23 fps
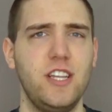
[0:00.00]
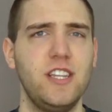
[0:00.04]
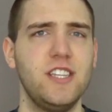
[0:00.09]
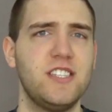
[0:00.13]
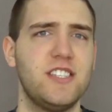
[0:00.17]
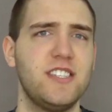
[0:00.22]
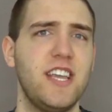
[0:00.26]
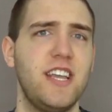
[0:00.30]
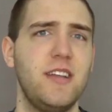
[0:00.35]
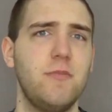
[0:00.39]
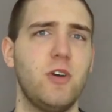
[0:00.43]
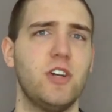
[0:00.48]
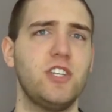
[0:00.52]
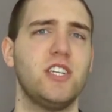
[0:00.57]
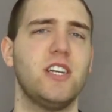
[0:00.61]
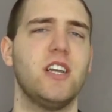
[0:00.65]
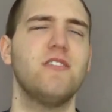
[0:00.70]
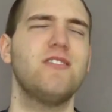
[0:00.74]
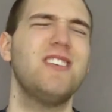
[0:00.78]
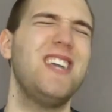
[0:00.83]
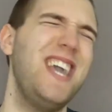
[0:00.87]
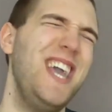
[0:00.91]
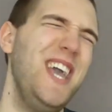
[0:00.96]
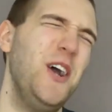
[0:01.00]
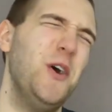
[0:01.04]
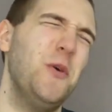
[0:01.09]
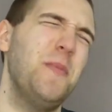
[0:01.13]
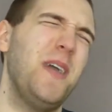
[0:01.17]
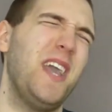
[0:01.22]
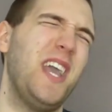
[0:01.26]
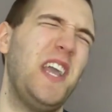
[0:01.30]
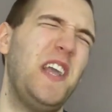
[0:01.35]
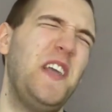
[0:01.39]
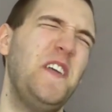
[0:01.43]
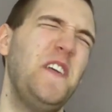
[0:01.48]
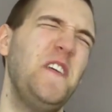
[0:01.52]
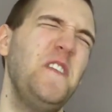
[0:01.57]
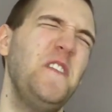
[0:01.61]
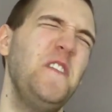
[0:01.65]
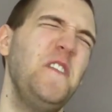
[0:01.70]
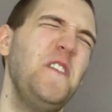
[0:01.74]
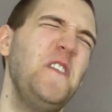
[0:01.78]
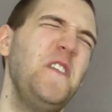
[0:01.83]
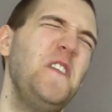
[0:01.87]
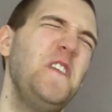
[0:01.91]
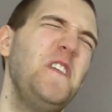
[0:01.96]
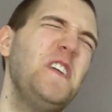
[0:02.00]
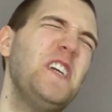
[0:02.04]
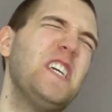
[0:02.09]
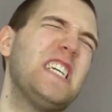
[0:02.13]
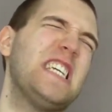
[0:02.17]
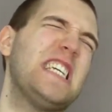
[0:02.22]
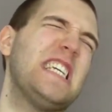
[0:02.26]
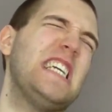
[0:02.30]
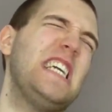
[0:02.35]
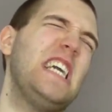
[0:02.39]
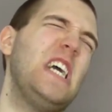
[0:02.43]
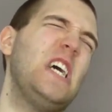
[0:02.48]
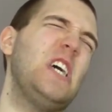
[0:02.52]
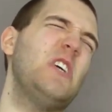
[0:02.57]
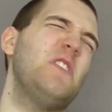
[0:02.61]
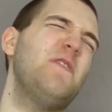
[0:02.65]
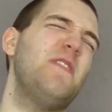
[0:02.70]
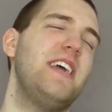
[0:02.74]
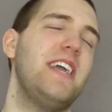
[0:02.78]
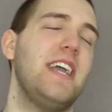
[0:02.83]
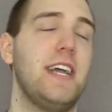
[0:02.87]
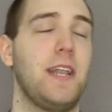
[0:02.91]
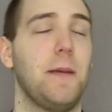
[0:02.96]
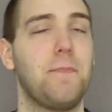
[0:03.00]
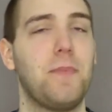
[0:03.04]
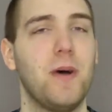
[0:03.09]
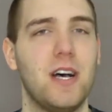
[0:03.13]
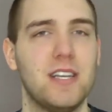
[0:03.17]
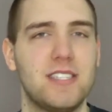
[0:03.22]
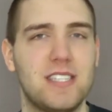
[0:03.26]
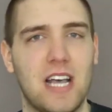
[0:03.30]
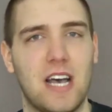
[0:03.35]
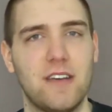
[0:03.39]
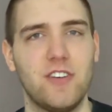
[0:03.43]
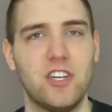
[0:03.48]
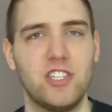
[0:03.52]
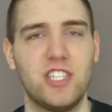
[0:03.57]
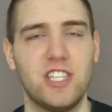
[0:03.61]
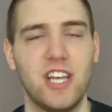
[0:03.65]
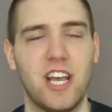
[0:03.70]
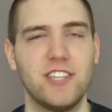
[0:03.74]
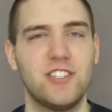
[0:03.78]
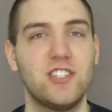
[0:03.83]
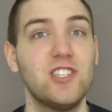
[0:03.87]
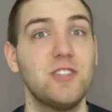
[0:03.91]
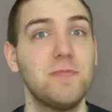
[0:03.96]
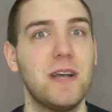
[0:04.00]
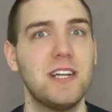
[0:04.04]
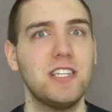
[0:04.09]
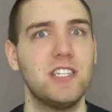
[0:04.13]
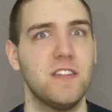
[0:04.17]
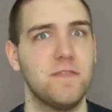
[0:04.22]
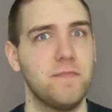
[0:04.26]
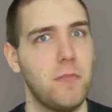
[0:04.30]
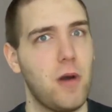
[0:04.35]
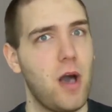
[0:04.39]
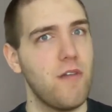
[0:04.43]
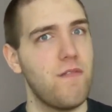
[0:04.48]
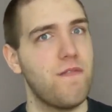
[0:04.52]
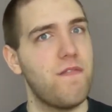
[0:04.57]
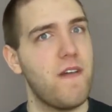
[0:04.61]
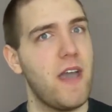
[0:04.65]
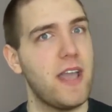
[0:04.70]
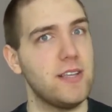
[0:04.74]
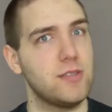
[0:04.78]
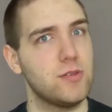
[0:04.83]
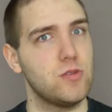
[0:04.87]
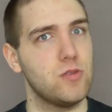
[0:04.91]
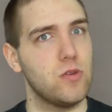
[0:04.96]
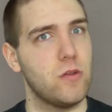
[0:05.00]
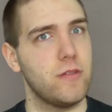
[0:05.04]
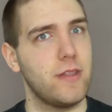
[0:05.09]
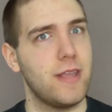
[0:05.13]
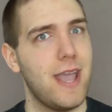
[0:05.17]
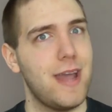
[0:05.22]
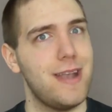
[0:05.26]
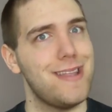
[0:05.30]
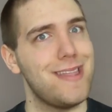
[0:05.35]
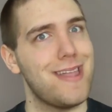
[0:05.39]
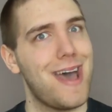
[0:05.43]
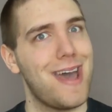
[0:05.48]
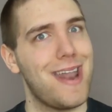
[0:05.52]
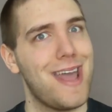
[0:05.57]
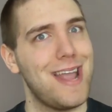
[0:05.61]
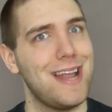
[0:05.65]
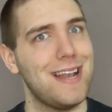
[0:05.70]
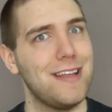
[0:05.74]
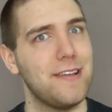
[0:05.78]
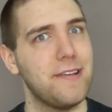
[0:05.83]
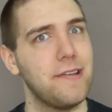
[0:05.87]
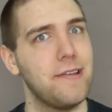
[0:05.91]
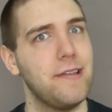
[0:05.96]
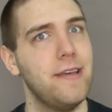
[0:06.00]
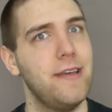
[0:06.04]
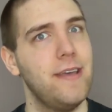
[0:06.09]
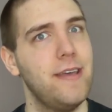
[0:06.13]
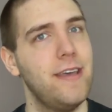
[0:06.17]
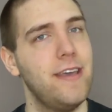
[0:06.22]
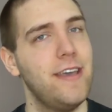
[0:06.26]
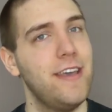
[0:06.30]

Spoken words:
in the scene where she goes, kill me, and it bursts out of her chest. Just imagine if my face was on the end of that alien.